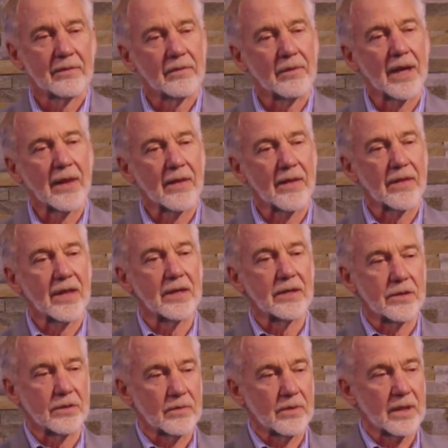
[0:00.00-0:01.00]
rather than
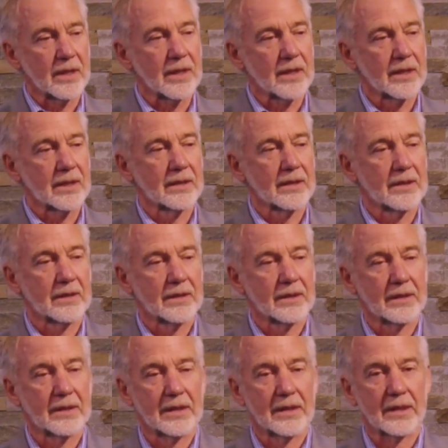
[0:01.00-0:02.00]
doing.
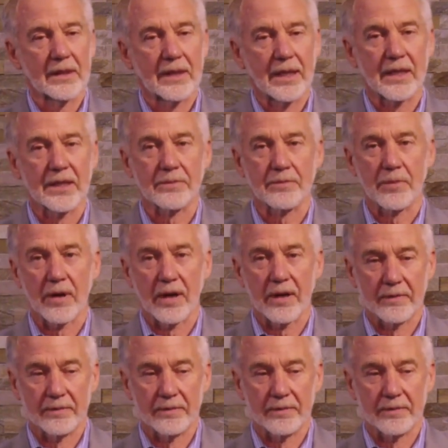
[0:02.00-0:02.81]
Let us pray.